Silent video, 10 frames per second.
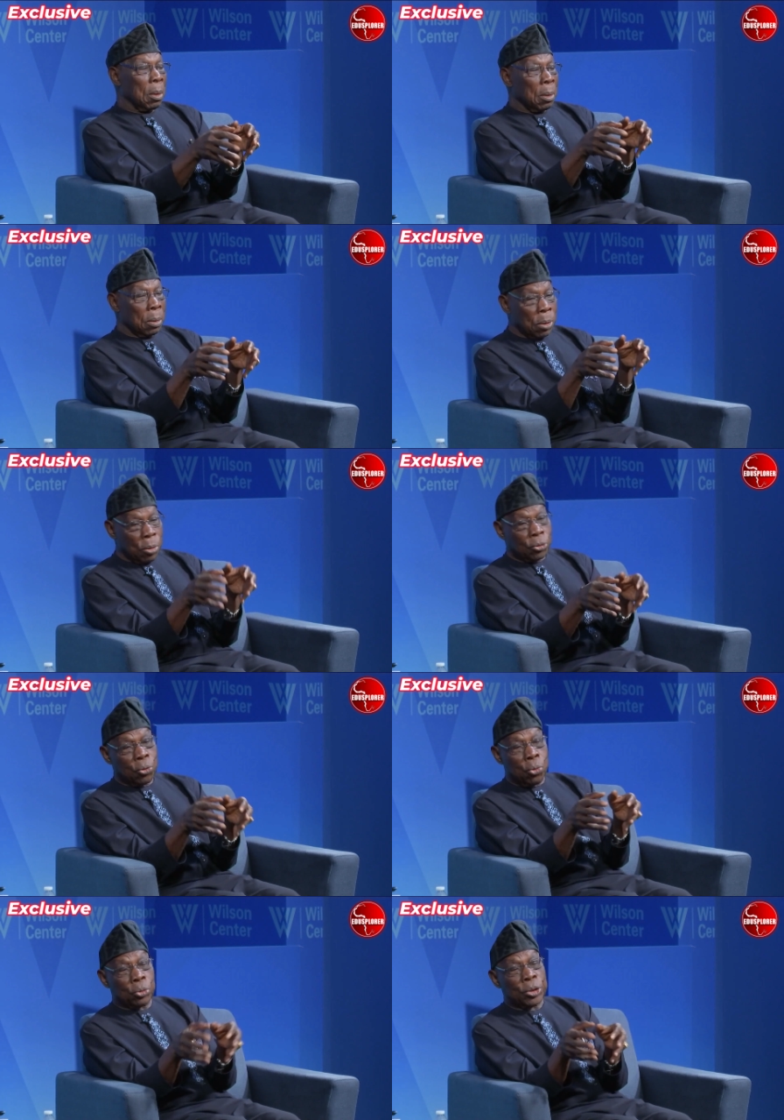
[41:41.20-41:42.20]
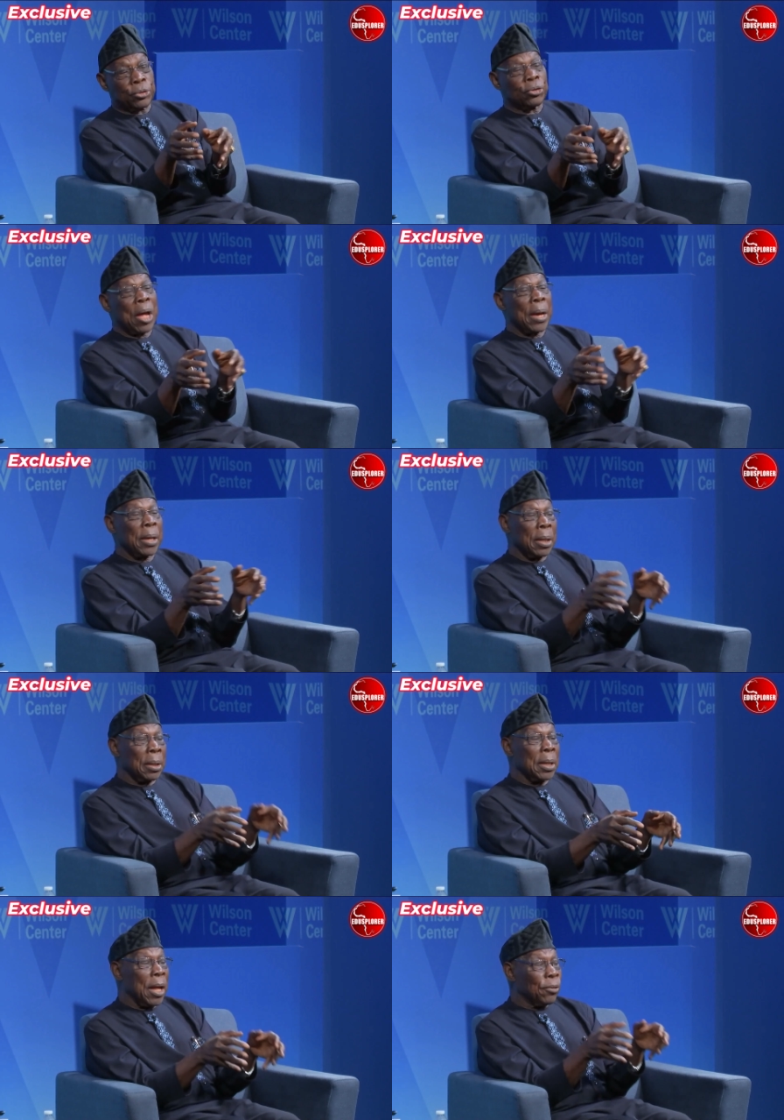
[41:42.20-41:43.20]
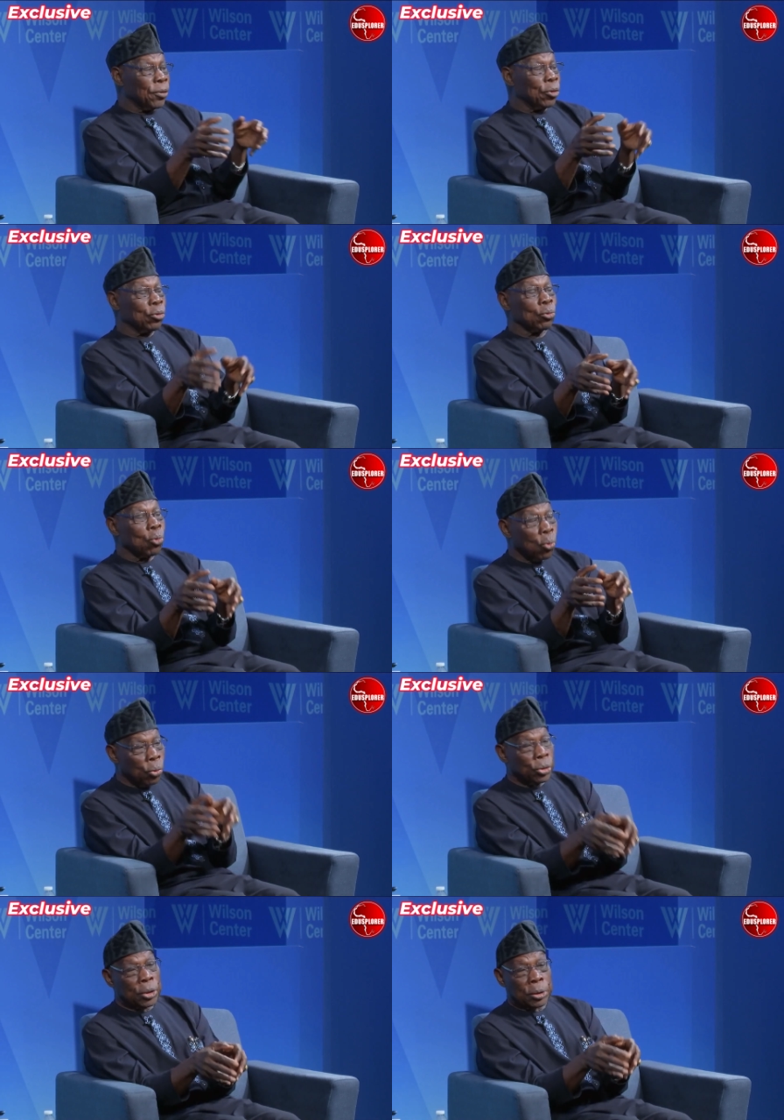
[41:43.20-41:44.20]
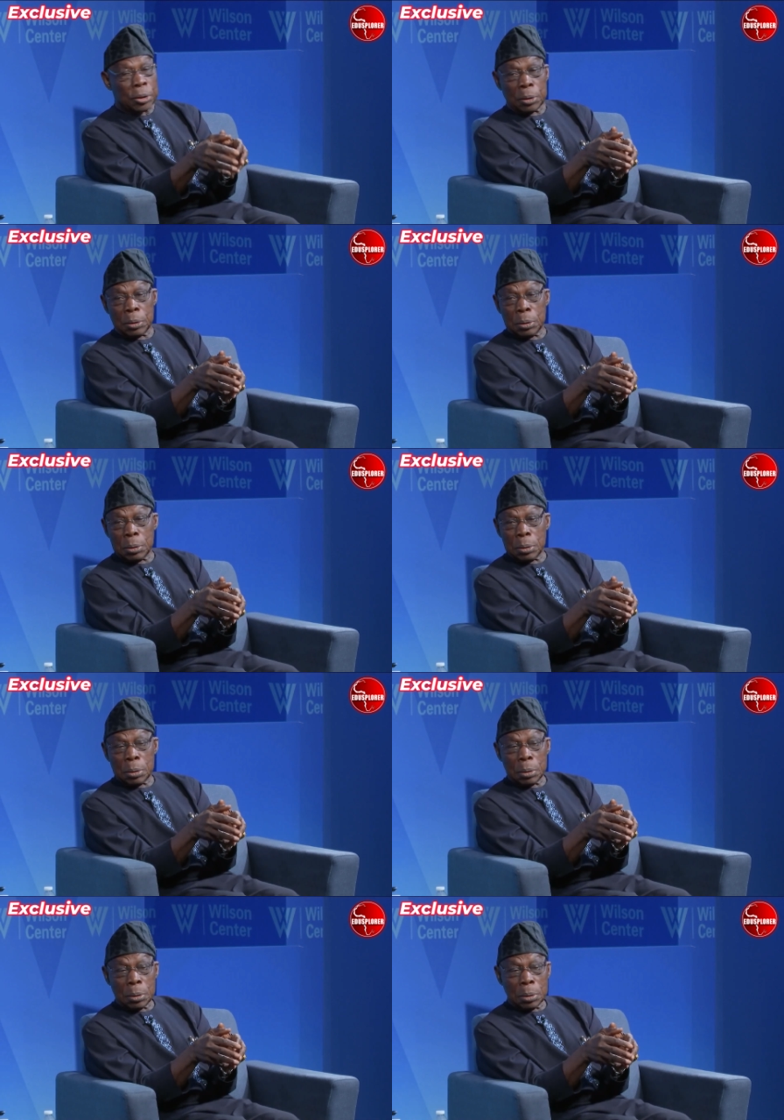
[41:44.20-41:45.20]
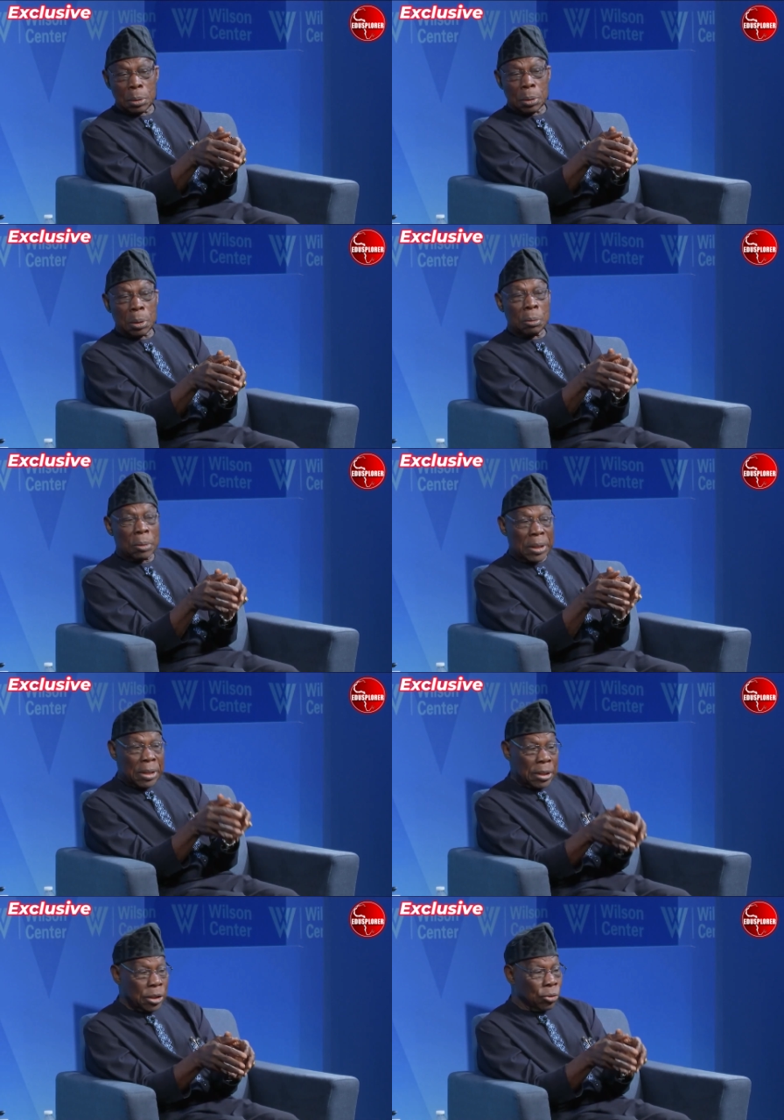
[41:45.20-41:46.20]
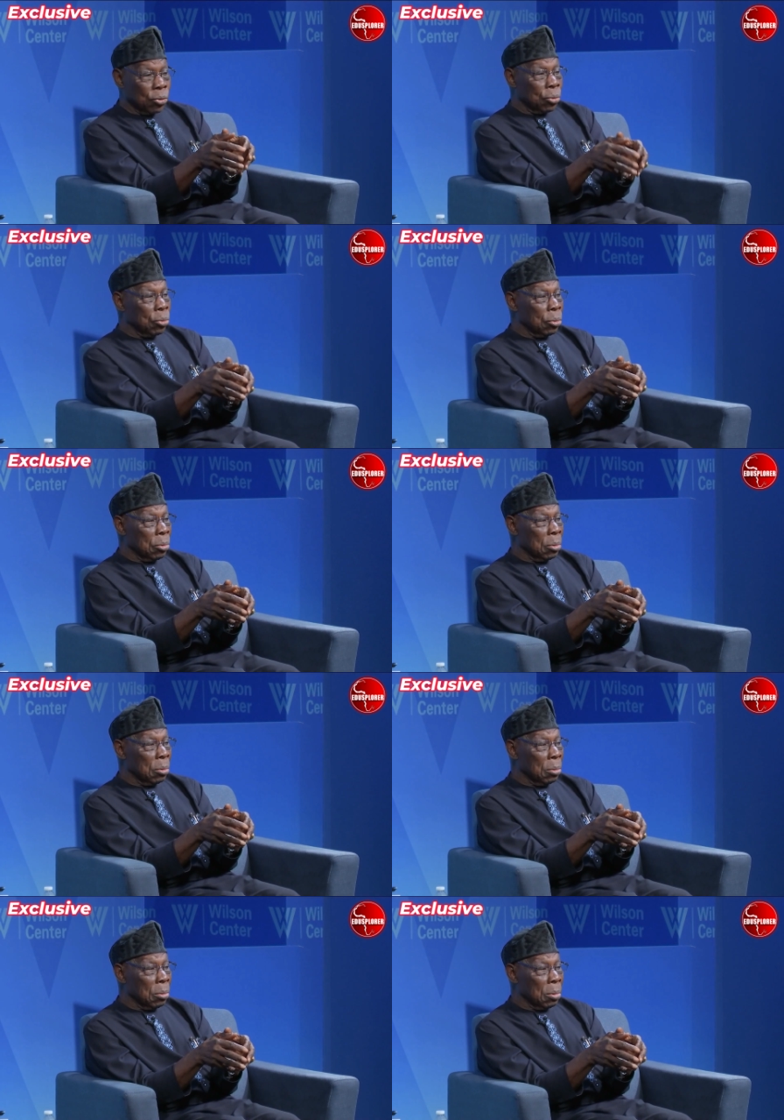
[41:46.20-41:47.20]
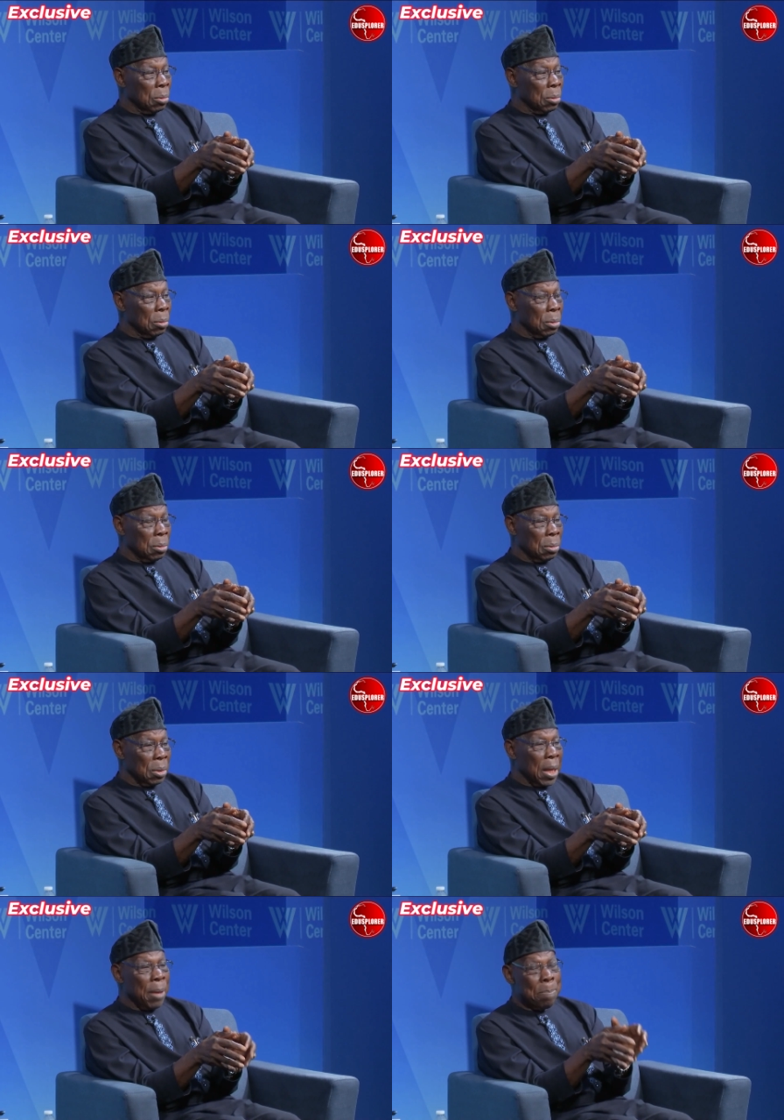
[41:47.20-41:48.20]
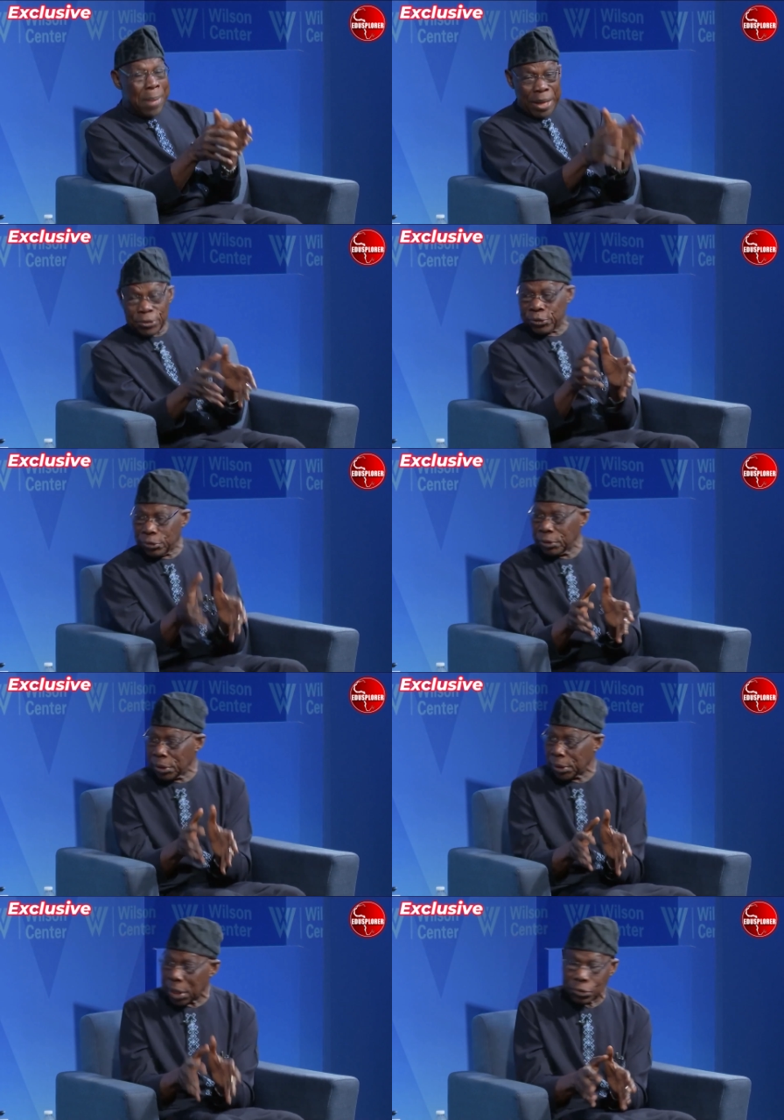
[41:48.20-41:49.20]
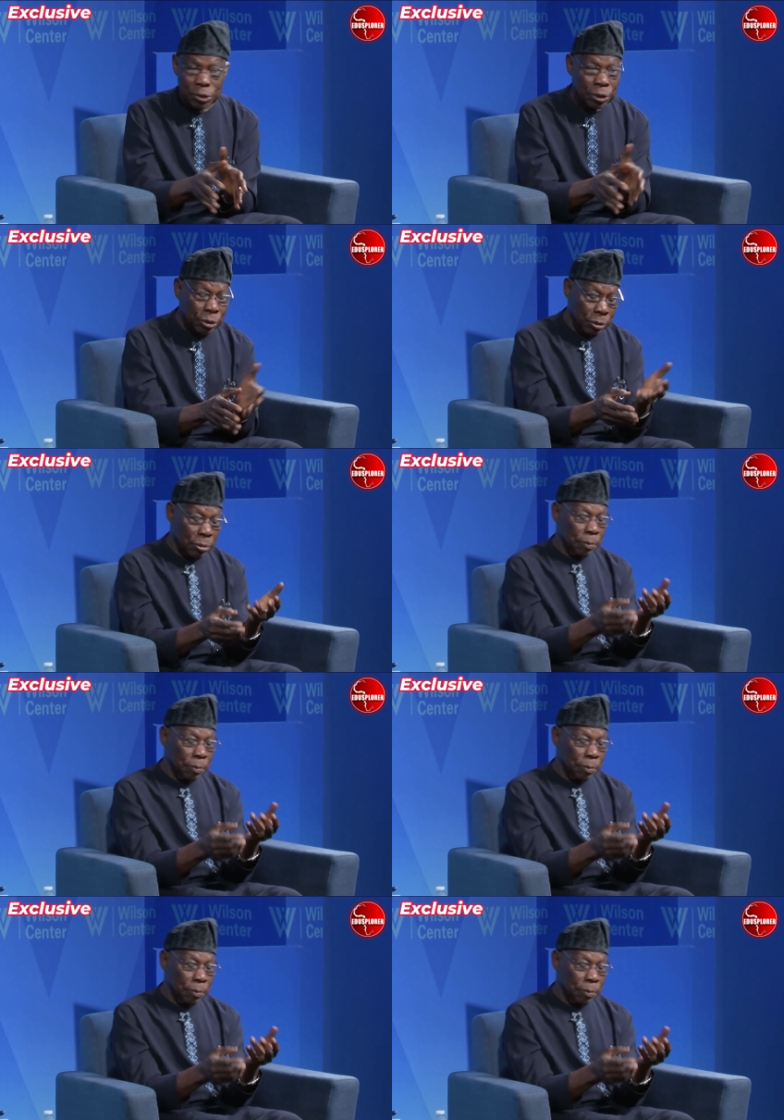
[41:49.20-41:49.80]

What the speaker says: not holding Sahel as it should hold it will lead to a mess in that region.